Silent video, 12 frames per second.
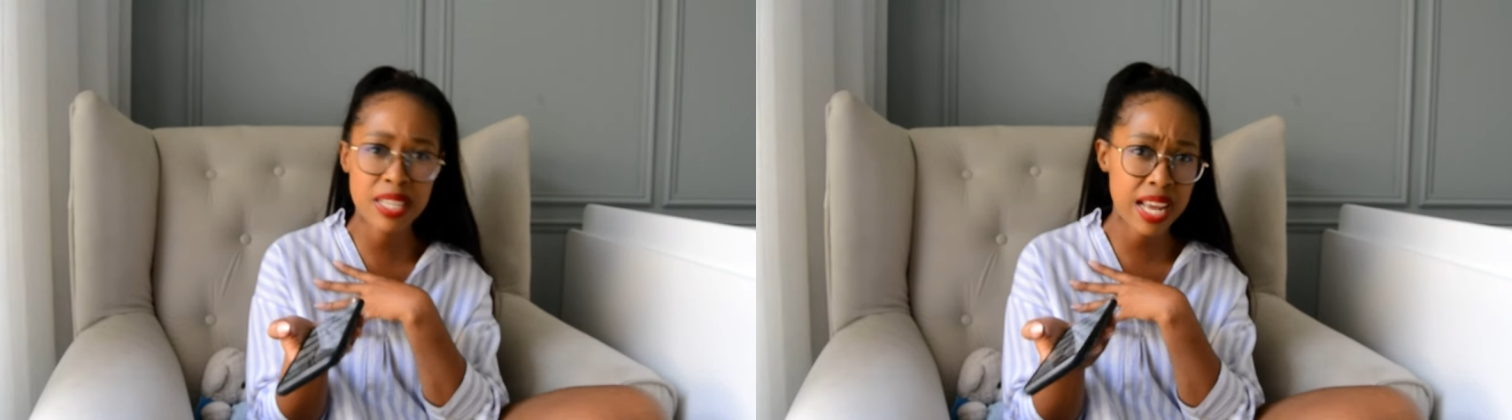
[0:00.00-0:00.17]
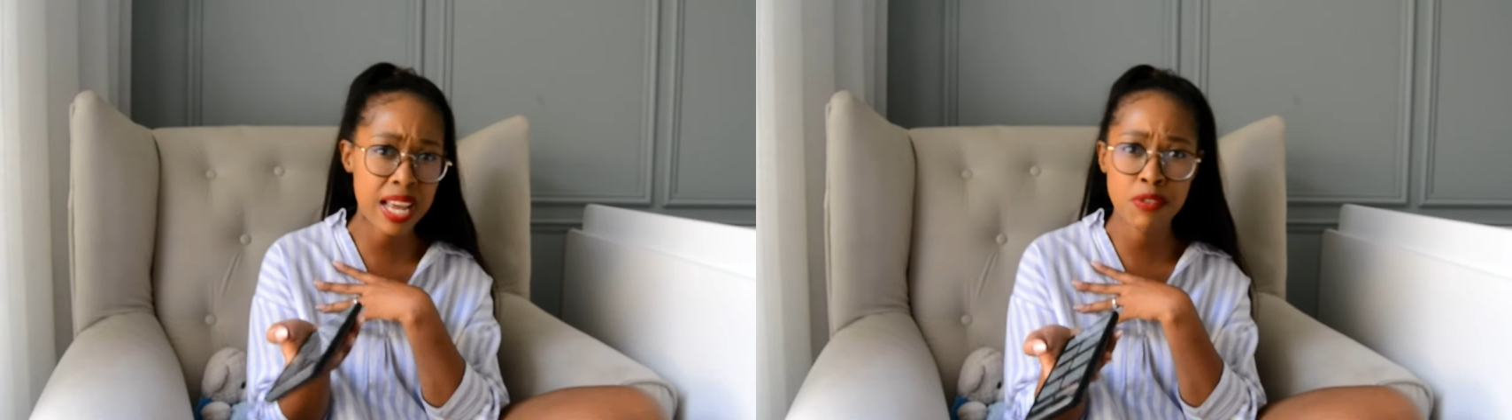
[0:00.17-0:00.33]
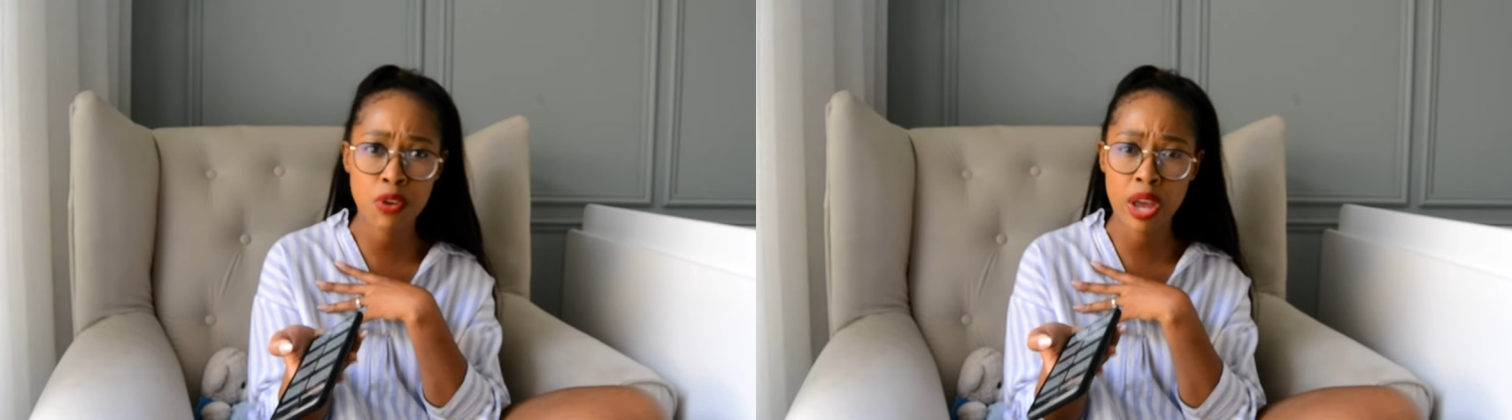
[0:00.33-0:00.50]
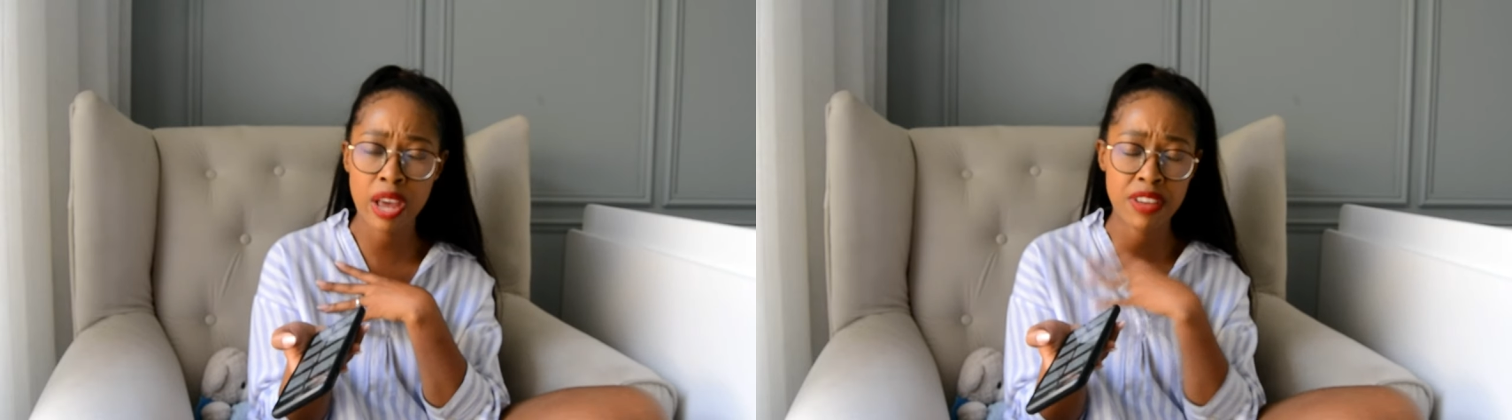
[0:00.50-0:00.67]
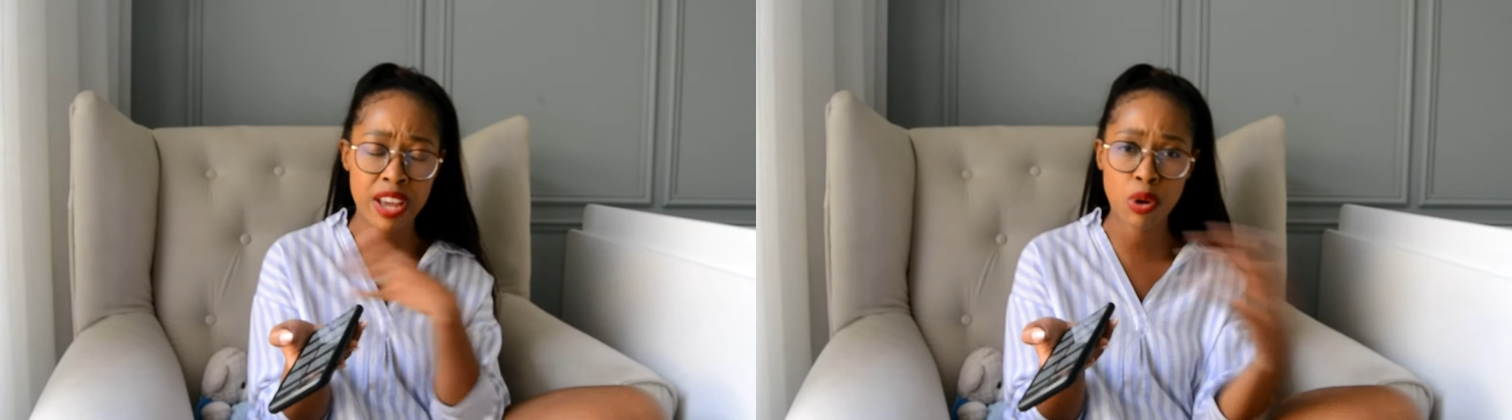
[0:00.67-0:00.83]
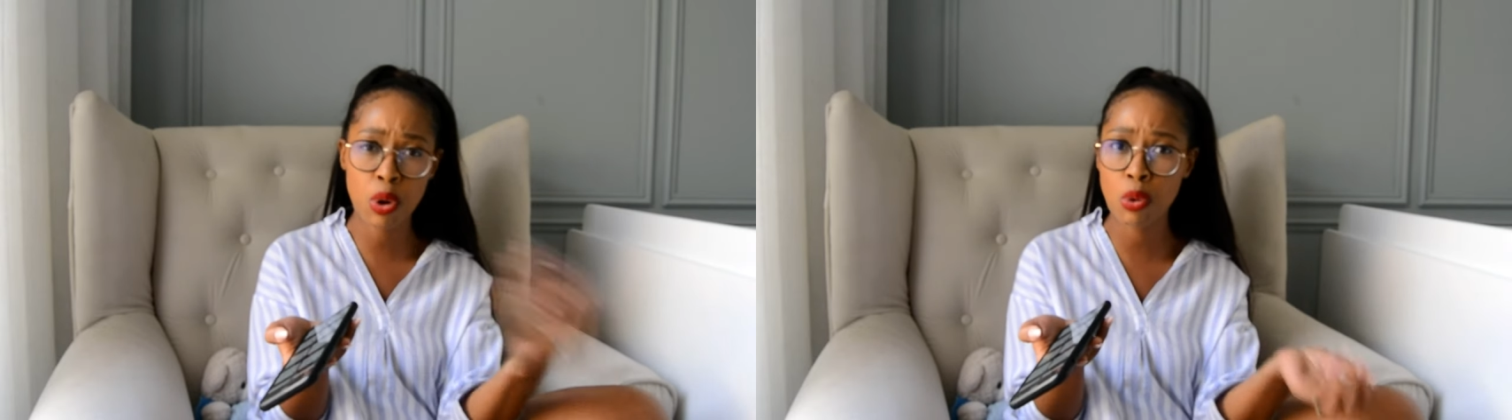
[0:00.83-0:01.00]
my husband and I
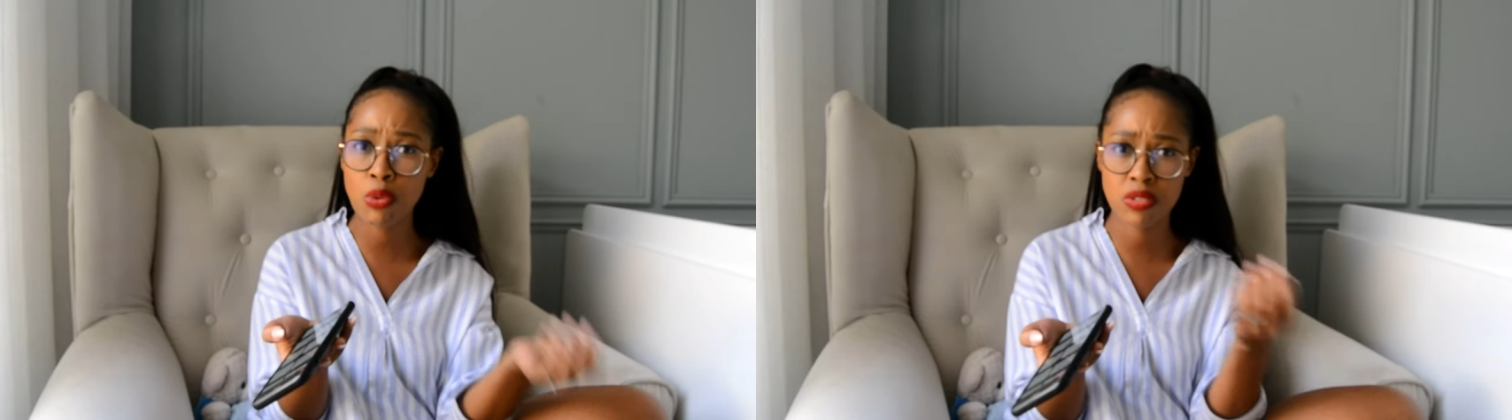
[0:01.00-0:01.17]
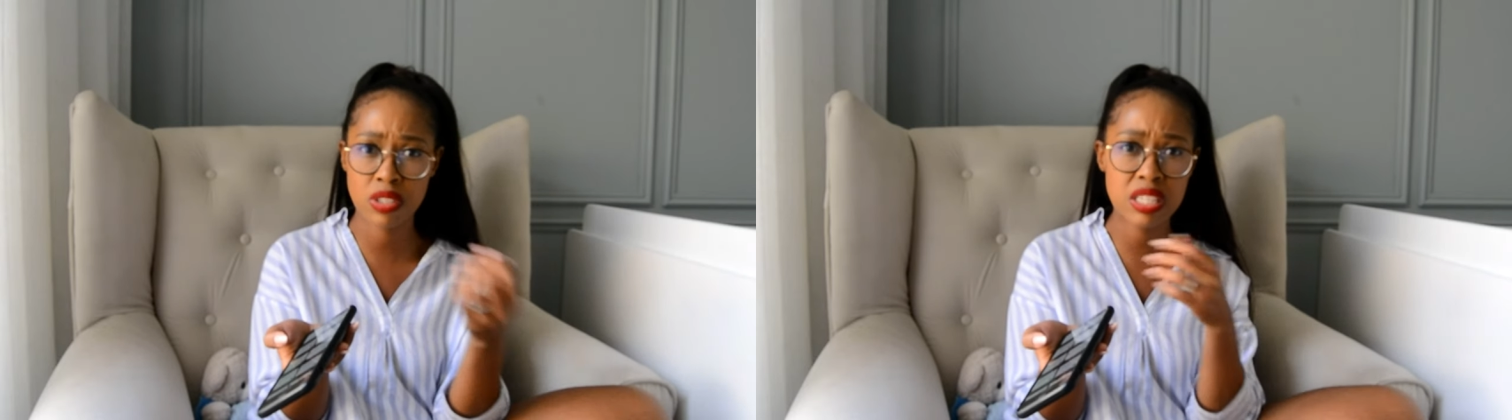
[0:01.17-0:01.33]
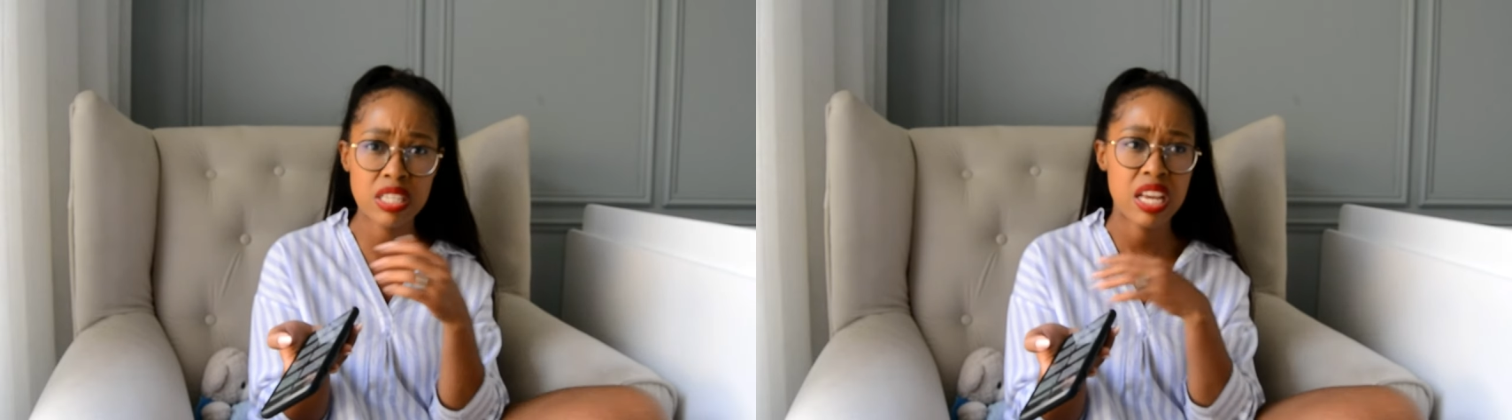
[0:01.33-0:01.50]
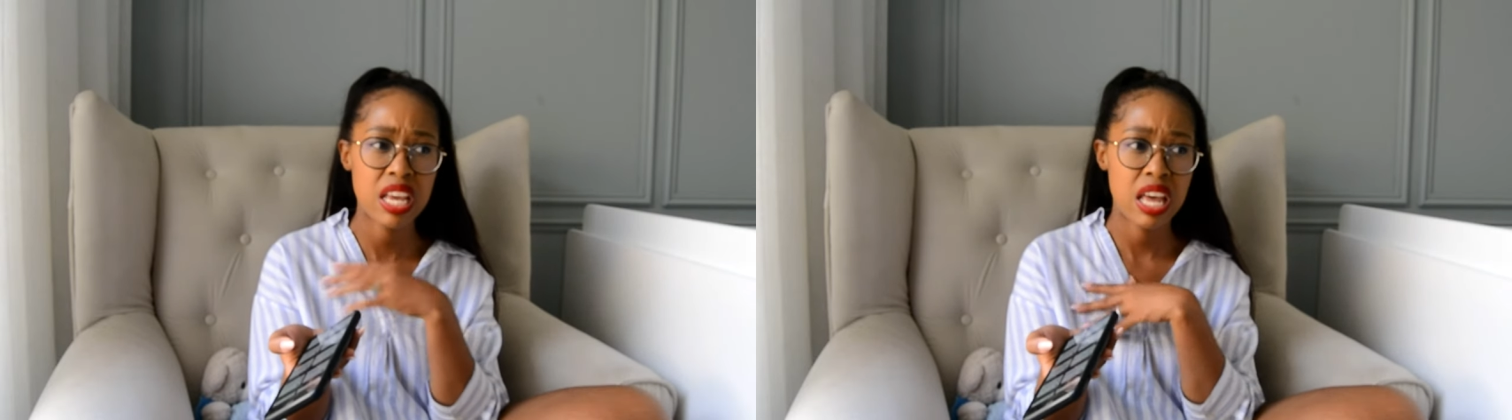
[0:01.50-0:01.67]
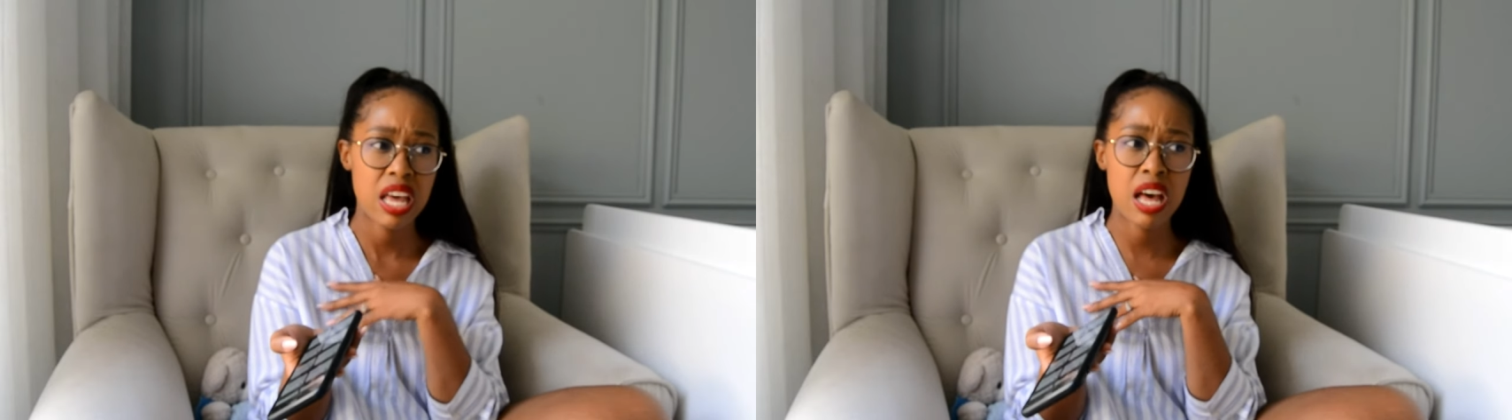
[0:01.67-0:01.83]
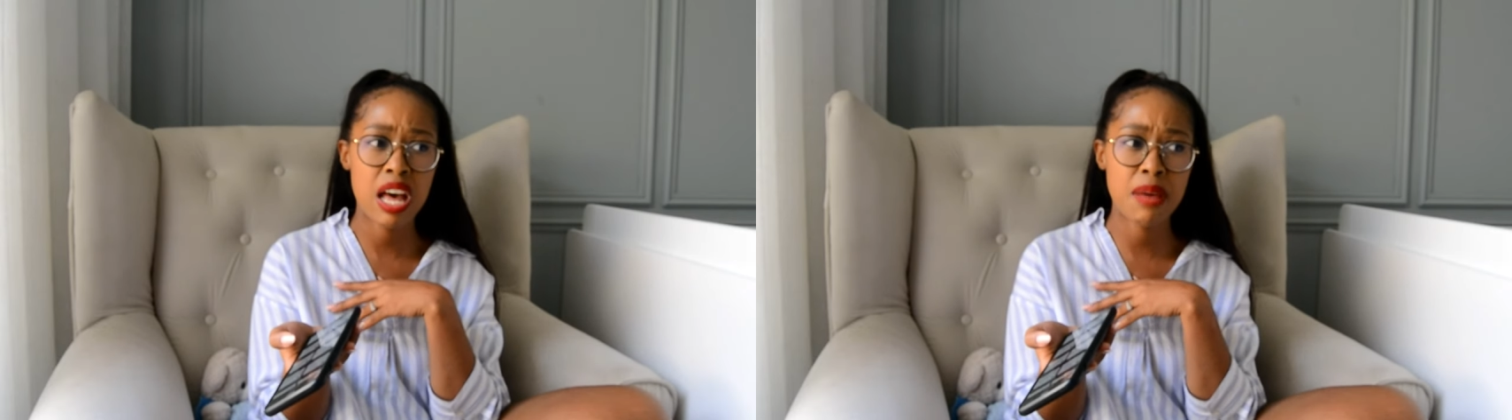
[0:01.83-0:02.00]
have had
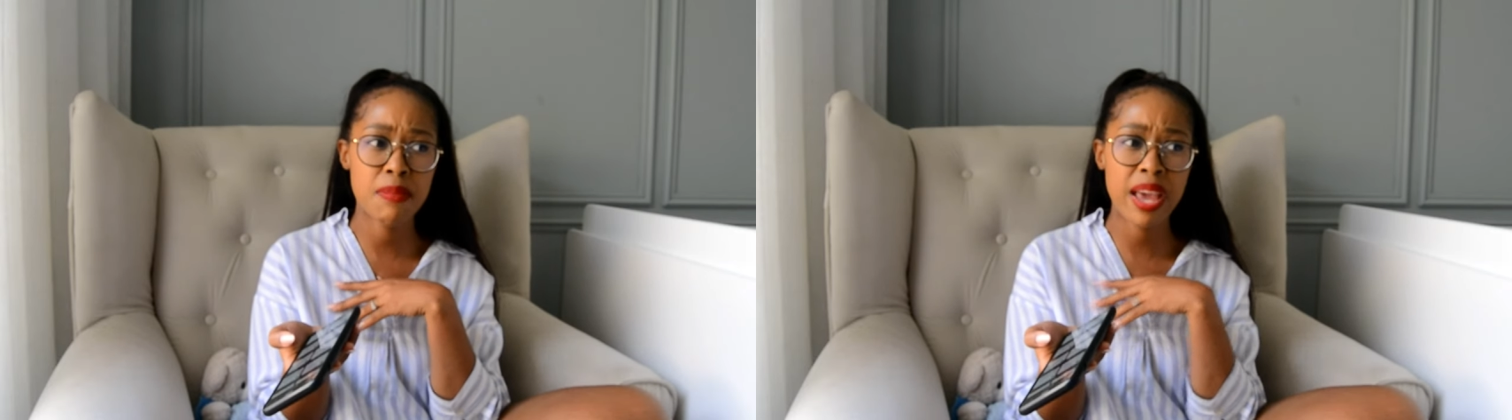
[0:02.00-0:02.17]
COVID.